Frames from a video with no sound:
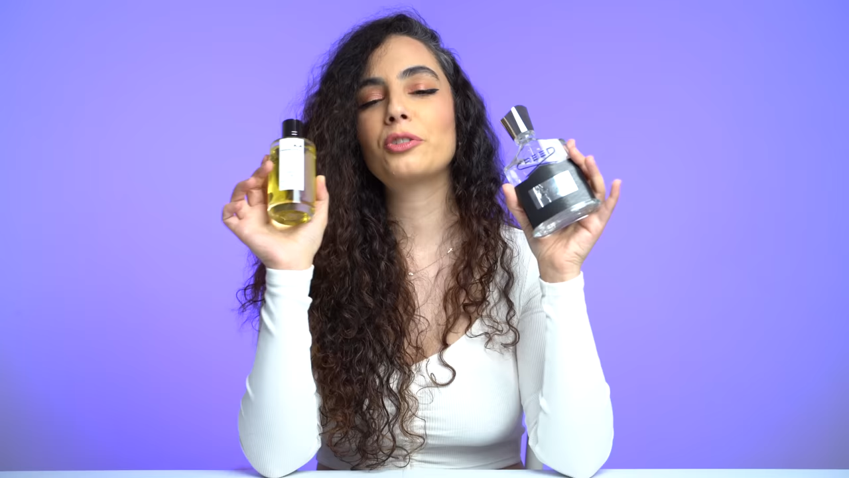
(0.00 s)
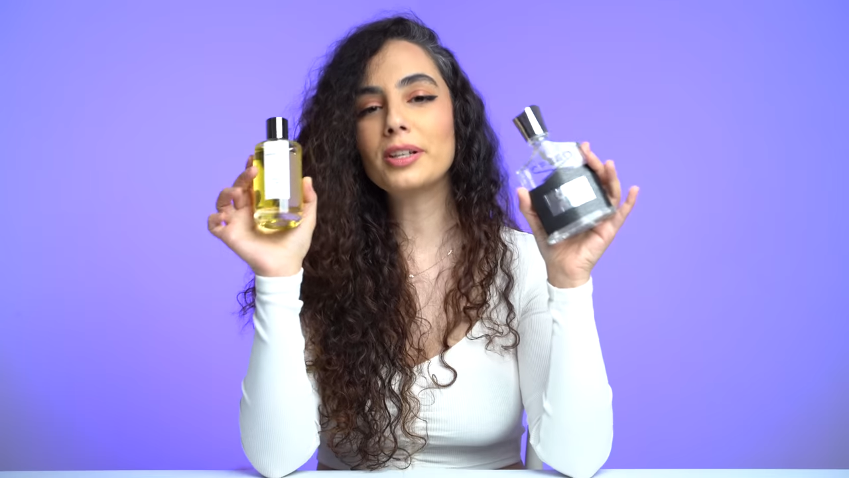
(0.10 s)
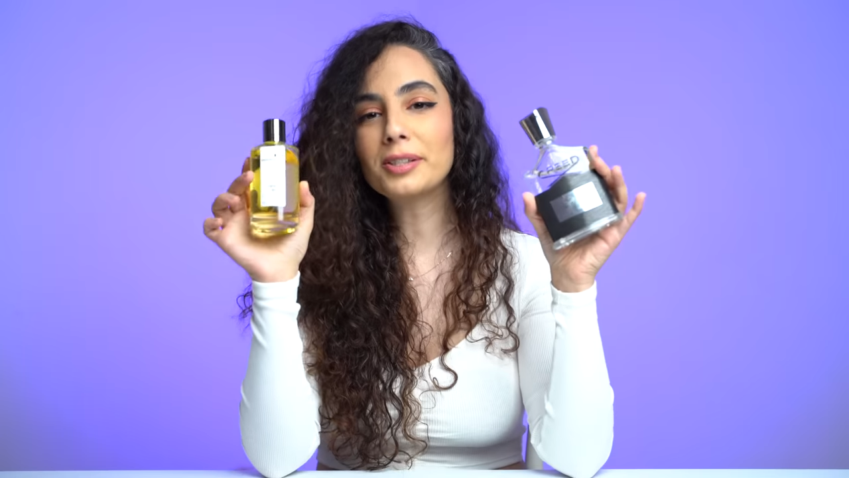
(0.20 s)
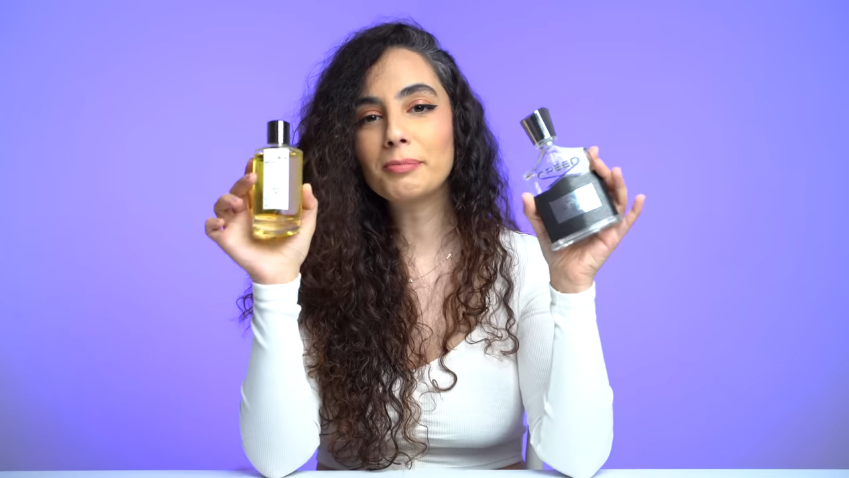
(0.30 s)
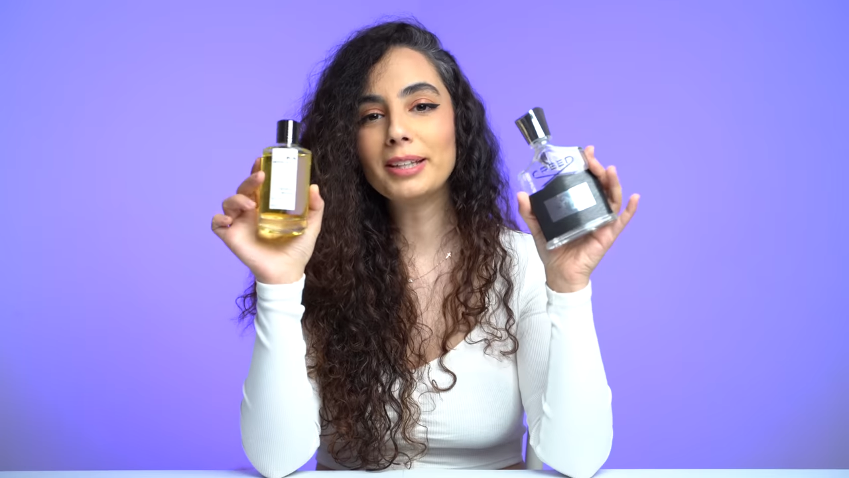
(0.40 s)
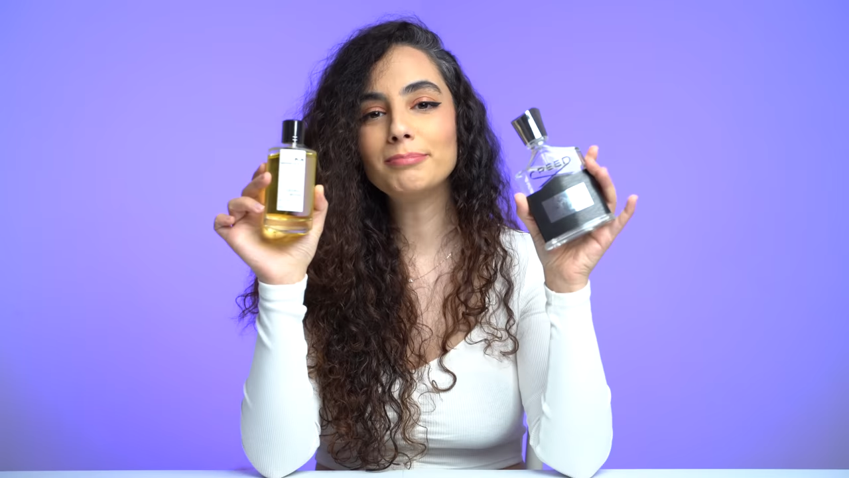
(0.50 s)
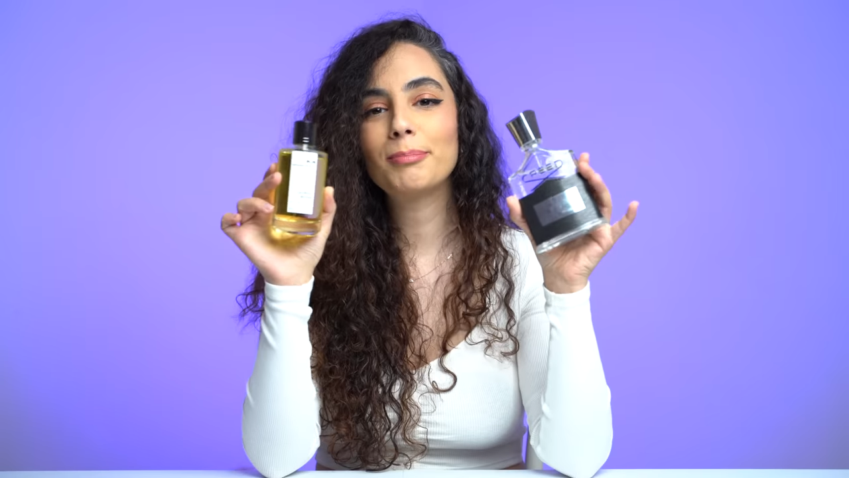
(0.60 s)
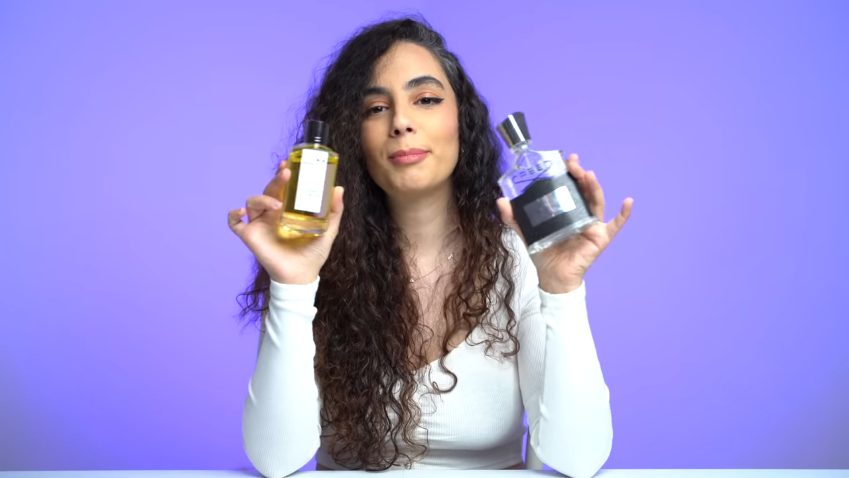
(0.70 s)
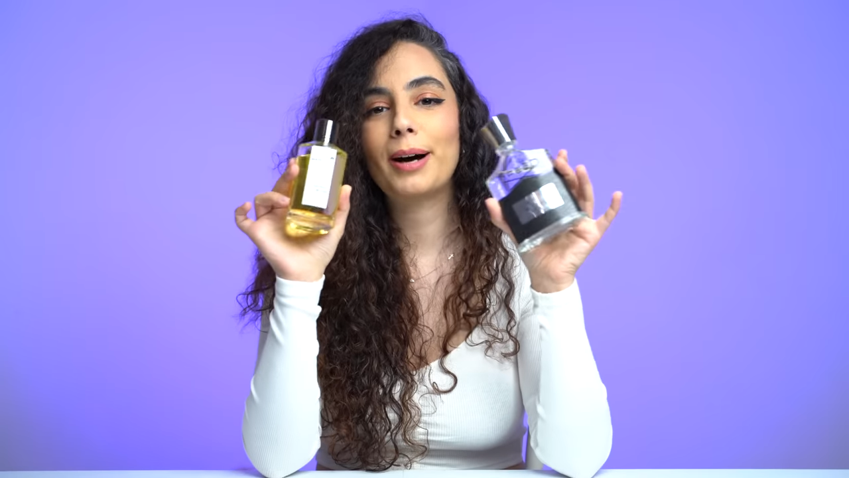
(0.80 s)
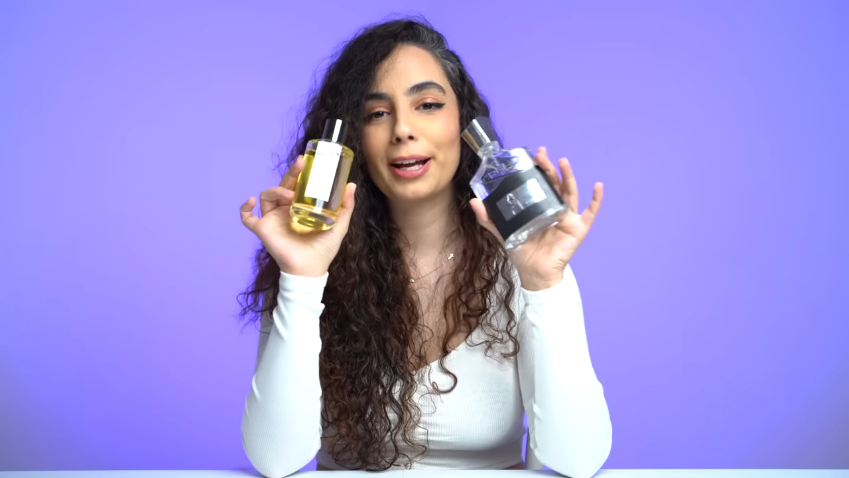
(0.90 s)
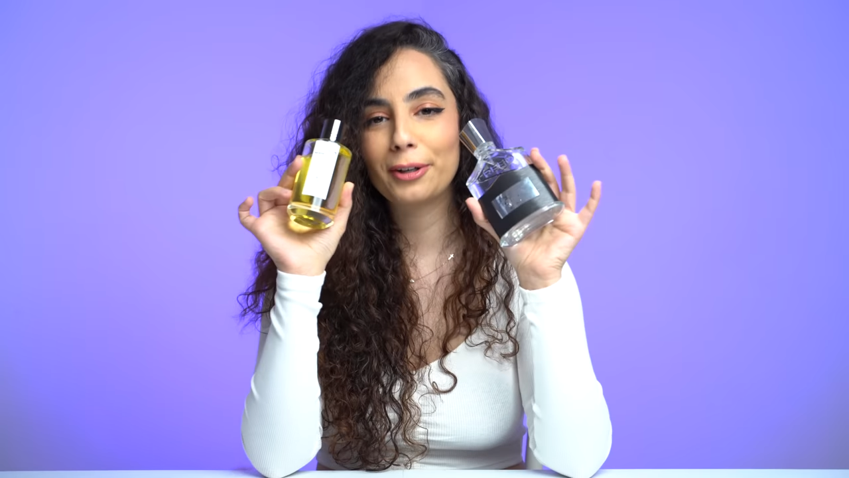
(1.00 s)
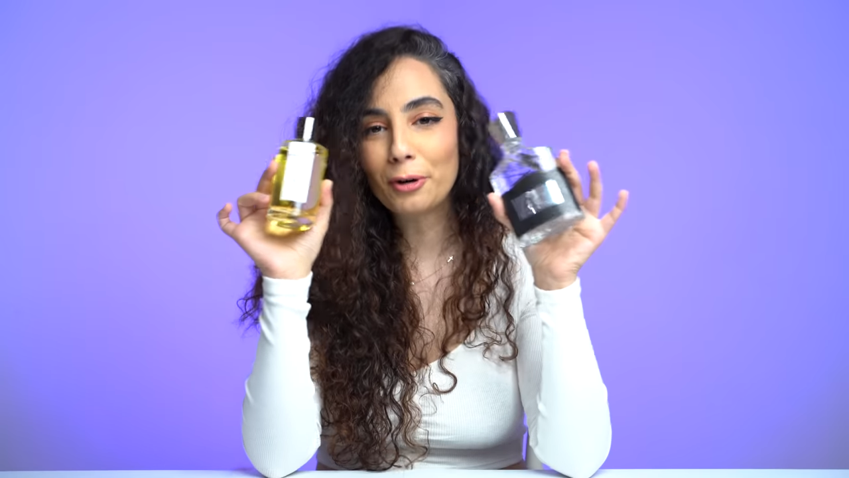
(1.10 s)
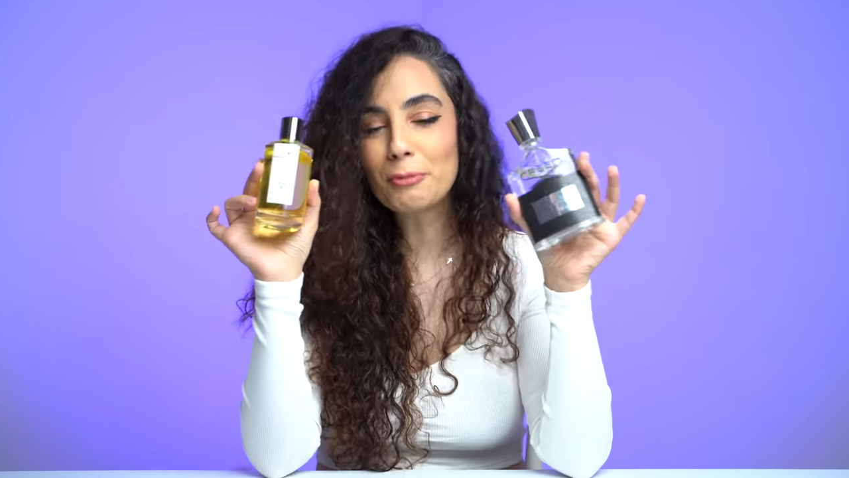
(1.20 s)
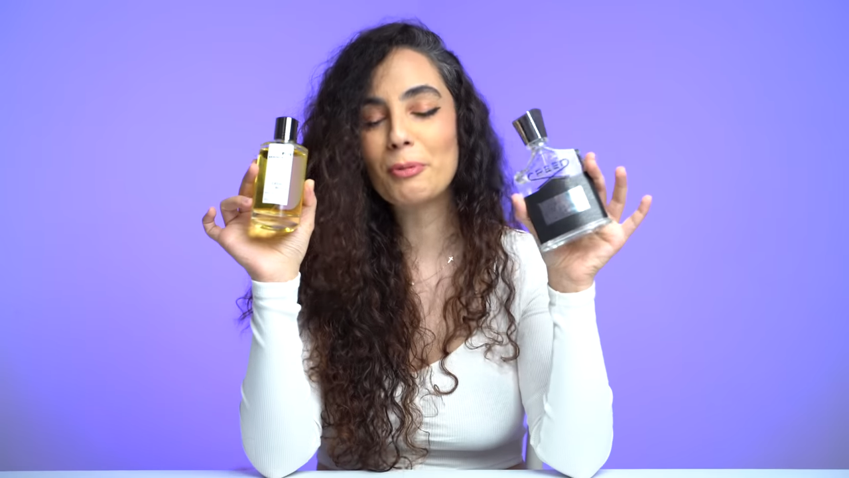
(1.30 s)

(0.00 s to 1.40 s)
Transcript: Trust me, I know